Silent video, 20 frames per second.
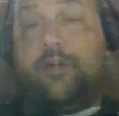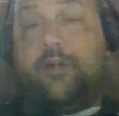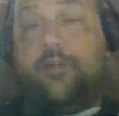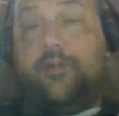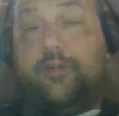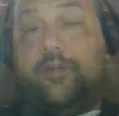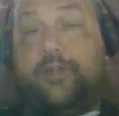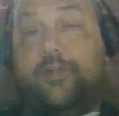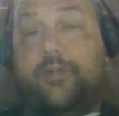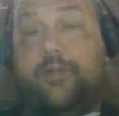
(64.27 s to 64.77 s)

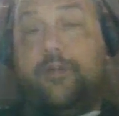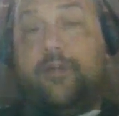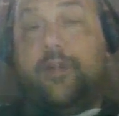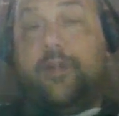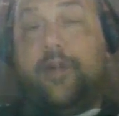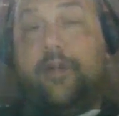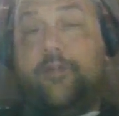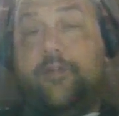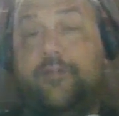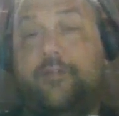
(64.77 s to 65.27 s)
or so
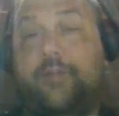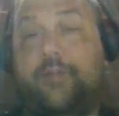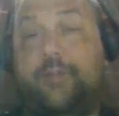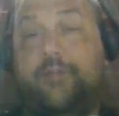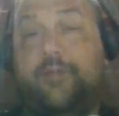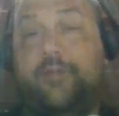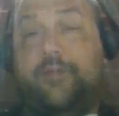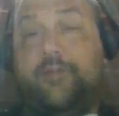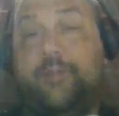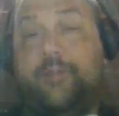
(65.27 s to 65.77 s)
unhoused
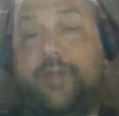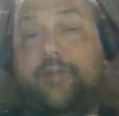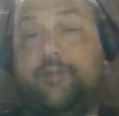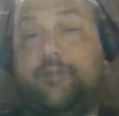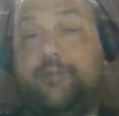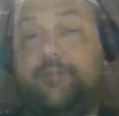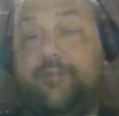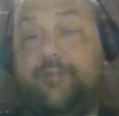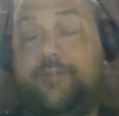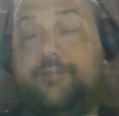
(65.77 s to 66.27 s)
people who spend
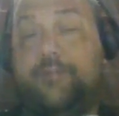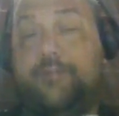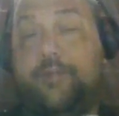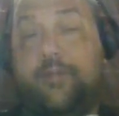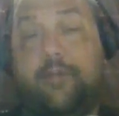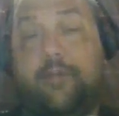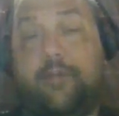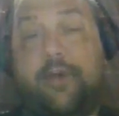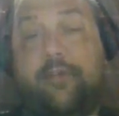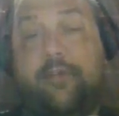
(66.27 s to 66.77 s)
a
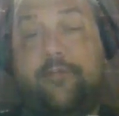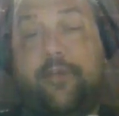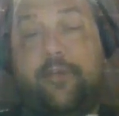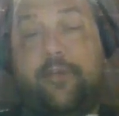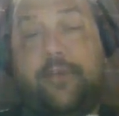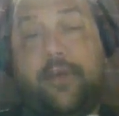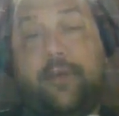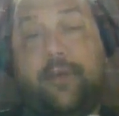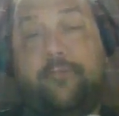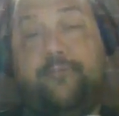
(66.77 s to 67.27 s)
certain amount of their
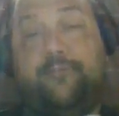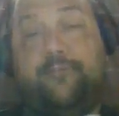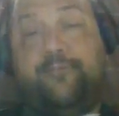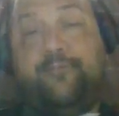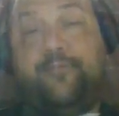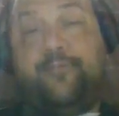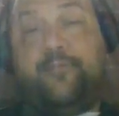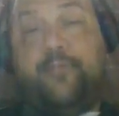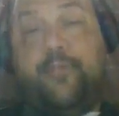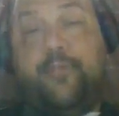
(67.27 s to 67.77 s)
time
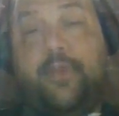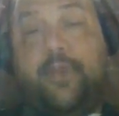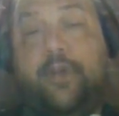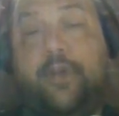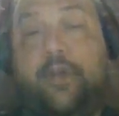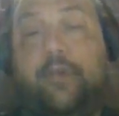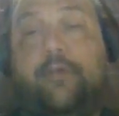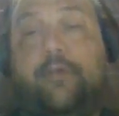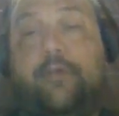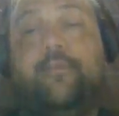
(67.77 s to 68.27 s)

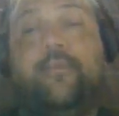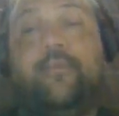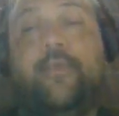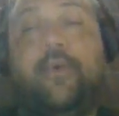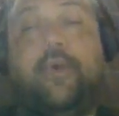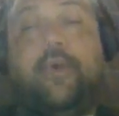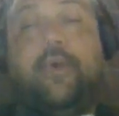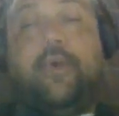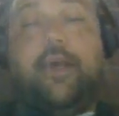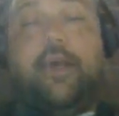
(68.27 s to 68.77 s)
here,
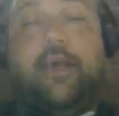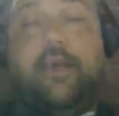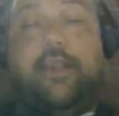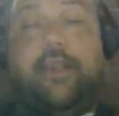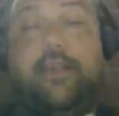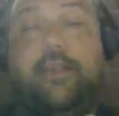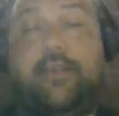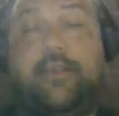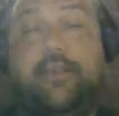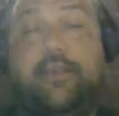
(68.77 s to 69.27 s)

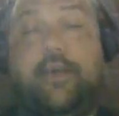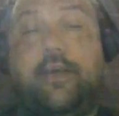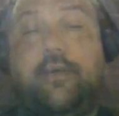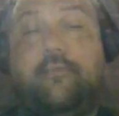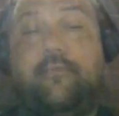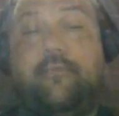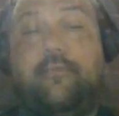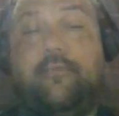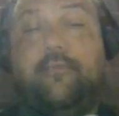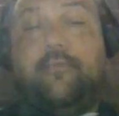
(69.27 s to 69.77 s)
and
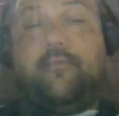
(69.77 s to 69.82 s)
um,